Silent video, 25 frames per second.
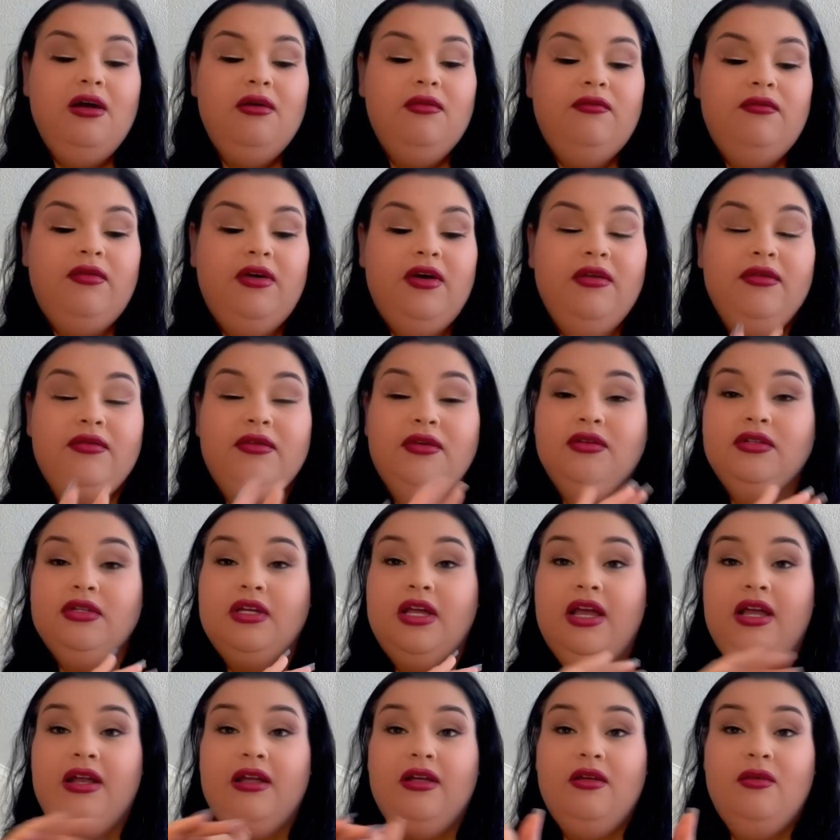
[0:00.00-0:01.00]
Follow those
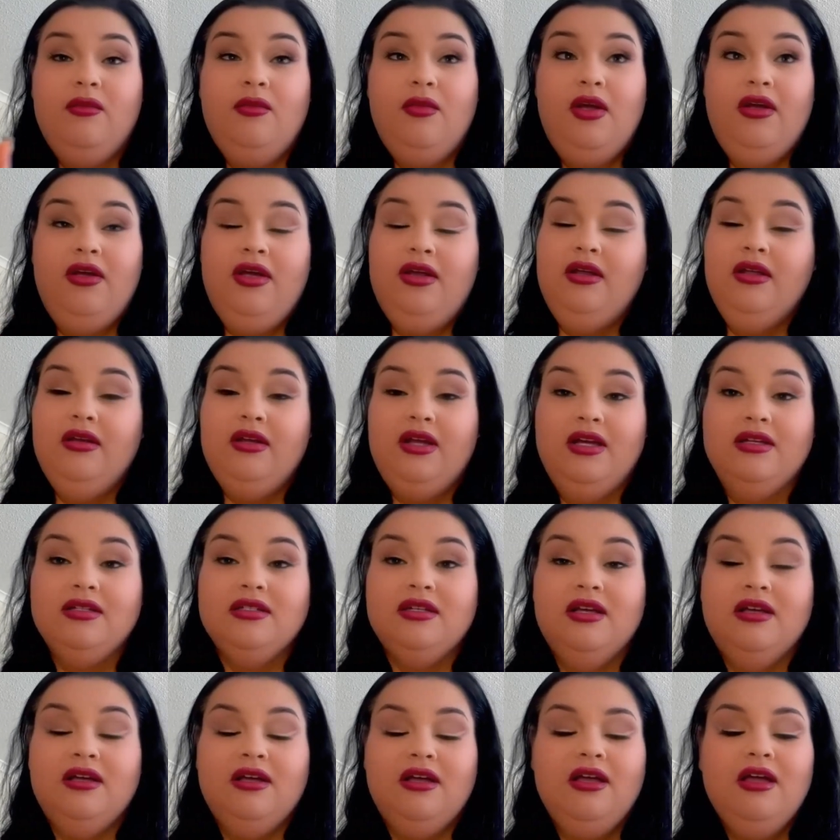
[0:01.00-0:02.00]
at Mary
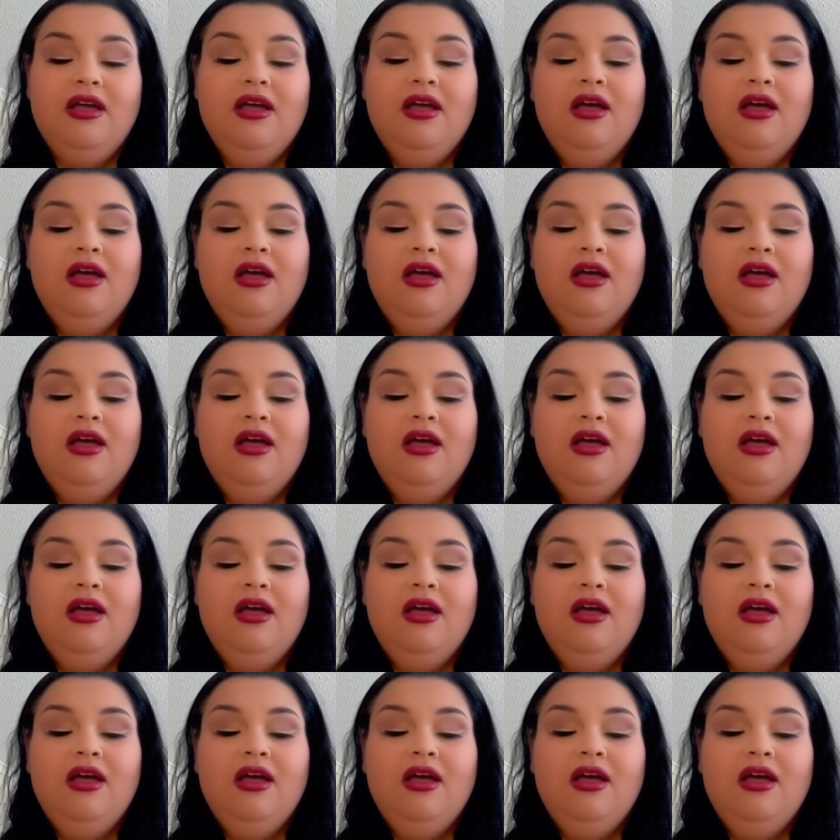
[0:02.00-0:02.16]
Danessa.